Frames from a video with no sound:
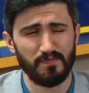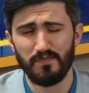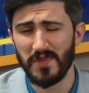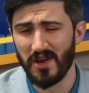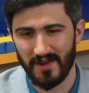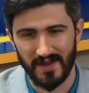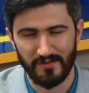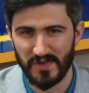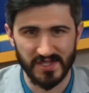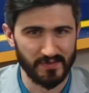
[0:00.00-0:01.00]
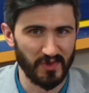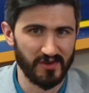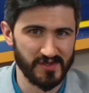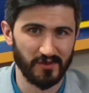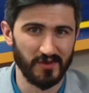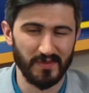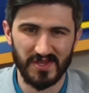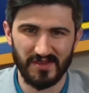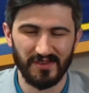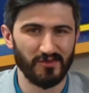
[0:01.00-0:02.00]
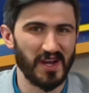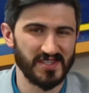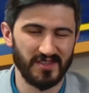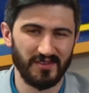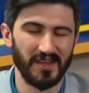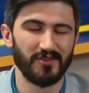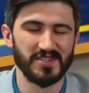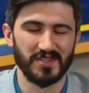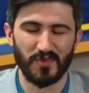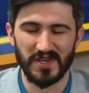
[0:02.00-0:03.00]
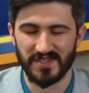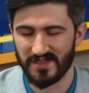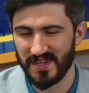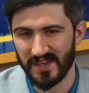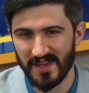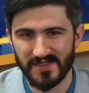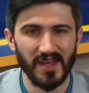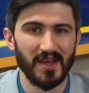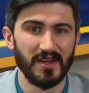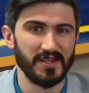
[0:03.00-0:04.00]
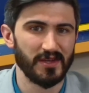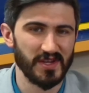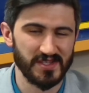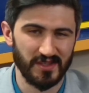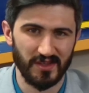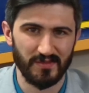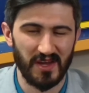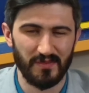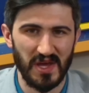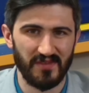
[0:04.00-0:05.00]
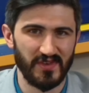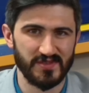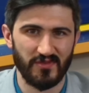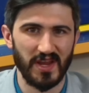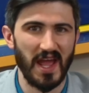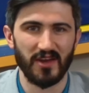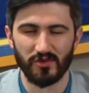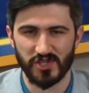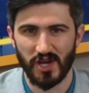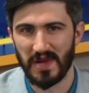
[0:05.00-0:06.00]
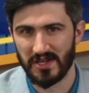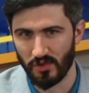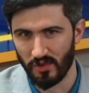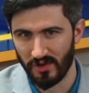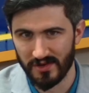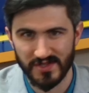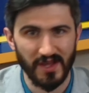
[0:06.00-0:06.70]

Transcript: myriad out of business blunders, including rising, increasing the price of the tickets, decreasing the amount of benefits for the annual share pass holders,